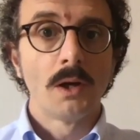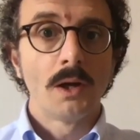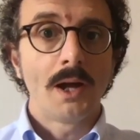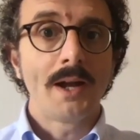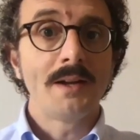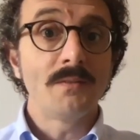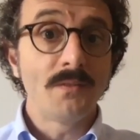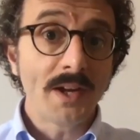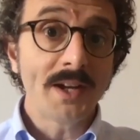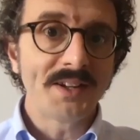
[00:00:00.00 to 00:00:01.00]
And the
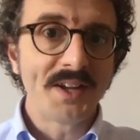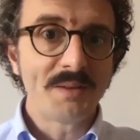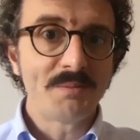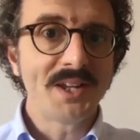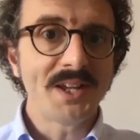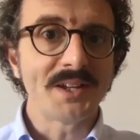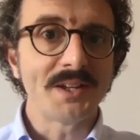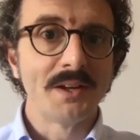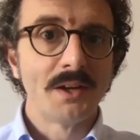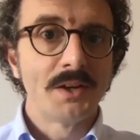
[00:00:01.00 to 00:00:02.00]
very same day,
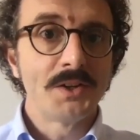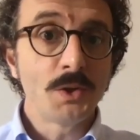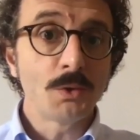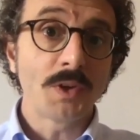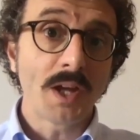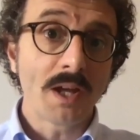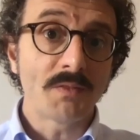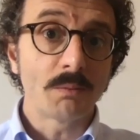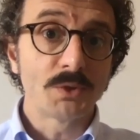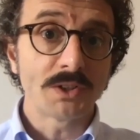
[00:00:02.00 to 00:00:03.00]
news came from
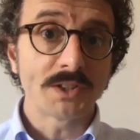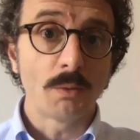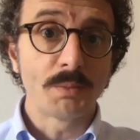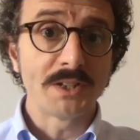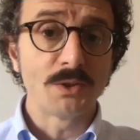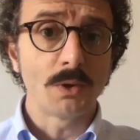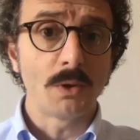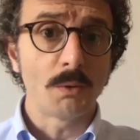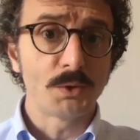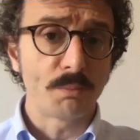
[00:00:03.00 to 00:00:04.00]
Johns
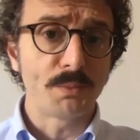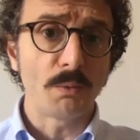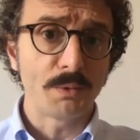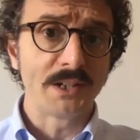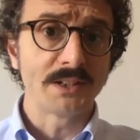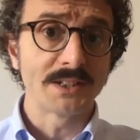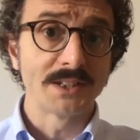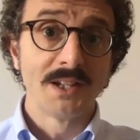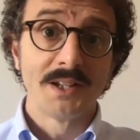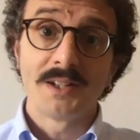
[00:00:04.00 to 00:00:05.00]
Hopkins
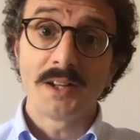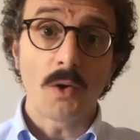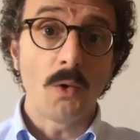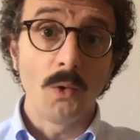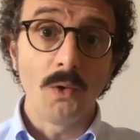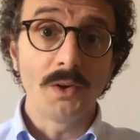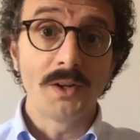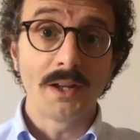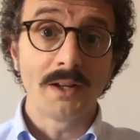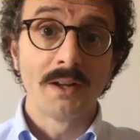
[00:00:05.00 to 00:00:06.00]
that all the
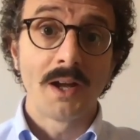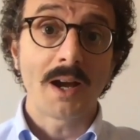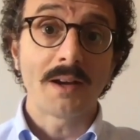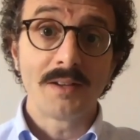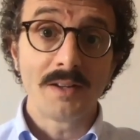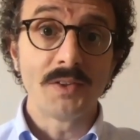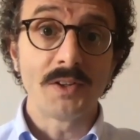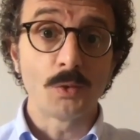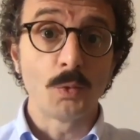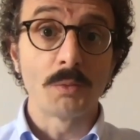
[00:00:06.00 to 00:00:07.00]
activities
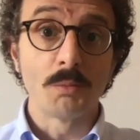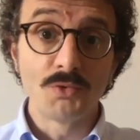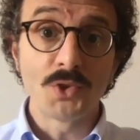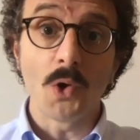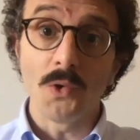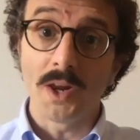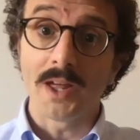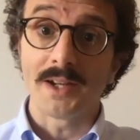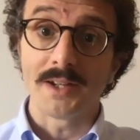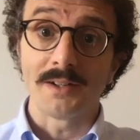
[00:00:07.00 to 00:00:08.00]
were moved online.
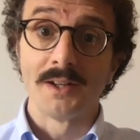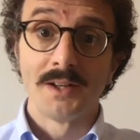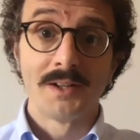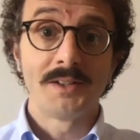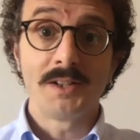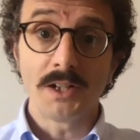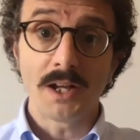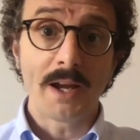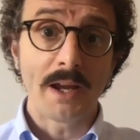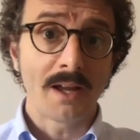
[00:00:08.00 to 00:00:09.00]
I
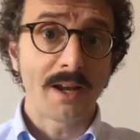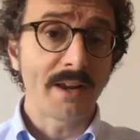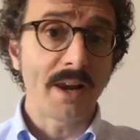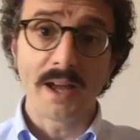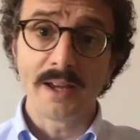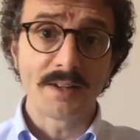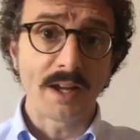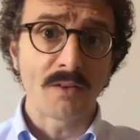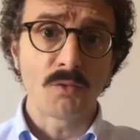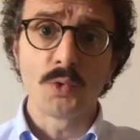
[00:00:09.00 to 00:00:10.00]
realized that I
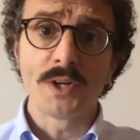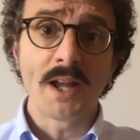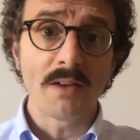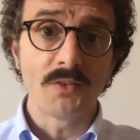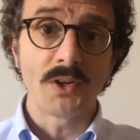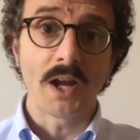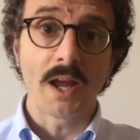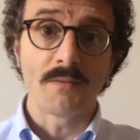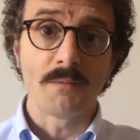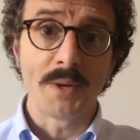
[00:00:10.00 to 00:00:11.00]
would never have
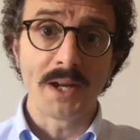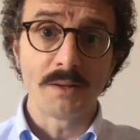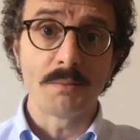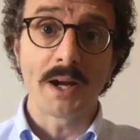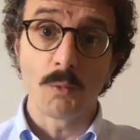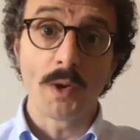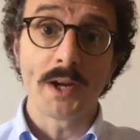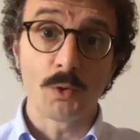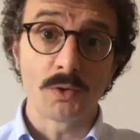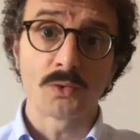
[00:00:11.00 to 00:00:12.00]
made my way
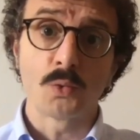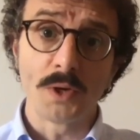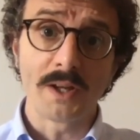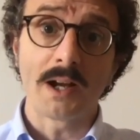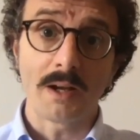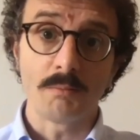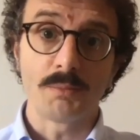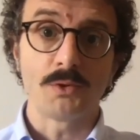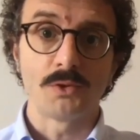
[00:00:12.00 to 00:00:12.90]
to the campus.